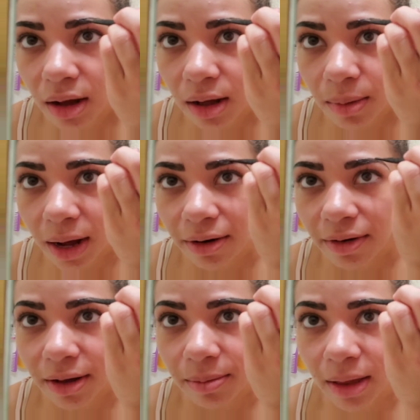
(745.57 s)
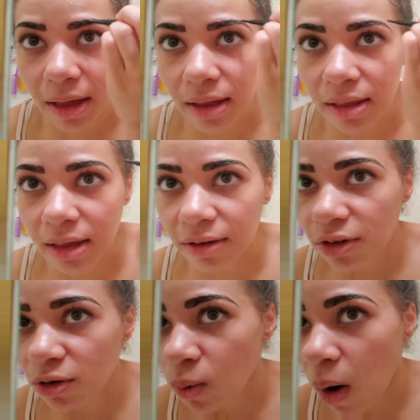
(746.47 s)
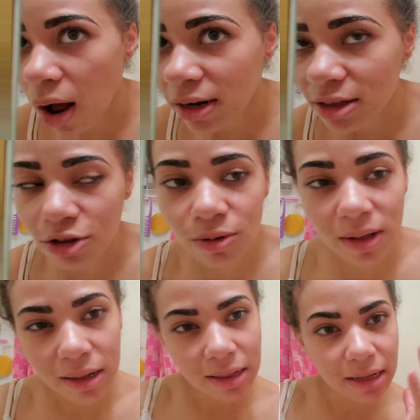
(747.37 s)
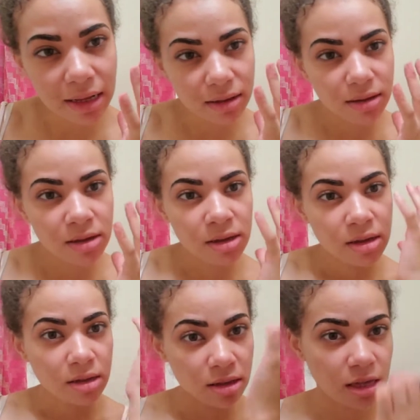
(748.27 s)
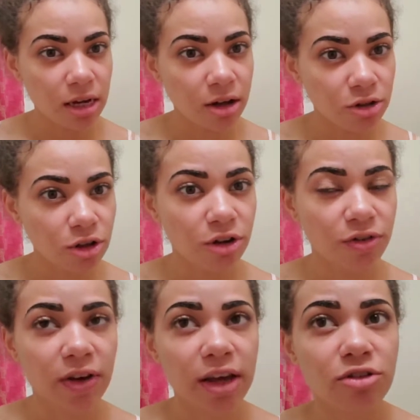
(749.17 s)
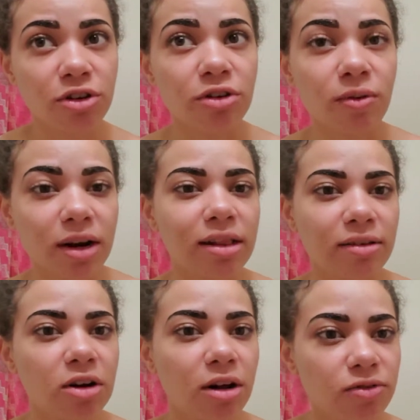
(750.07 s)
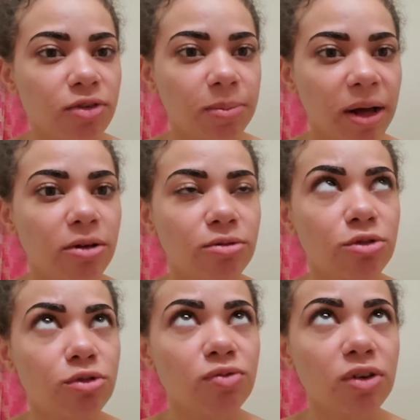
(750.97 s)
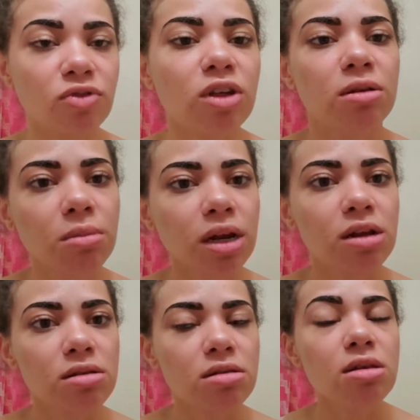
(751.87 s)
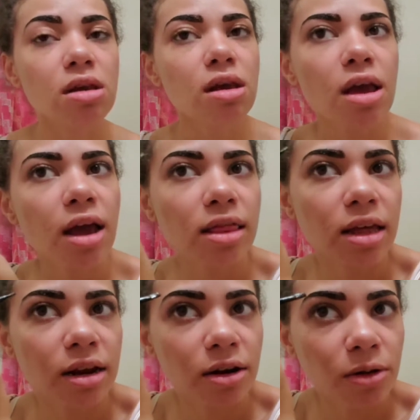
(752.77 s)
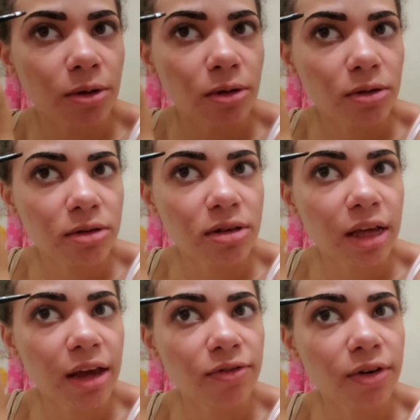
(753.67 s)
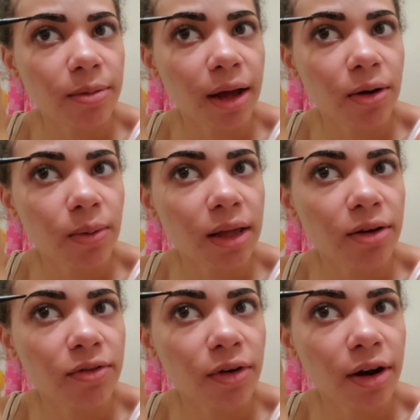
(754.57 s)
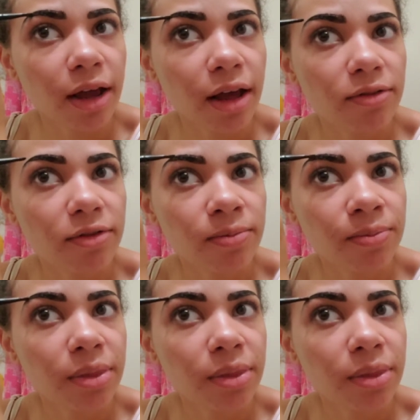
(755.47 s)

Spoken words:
I recommend, if you want it to at least stick onto your face, you're going to want to leave it on for about 15 minutes. And then it'll stay for about a week for you.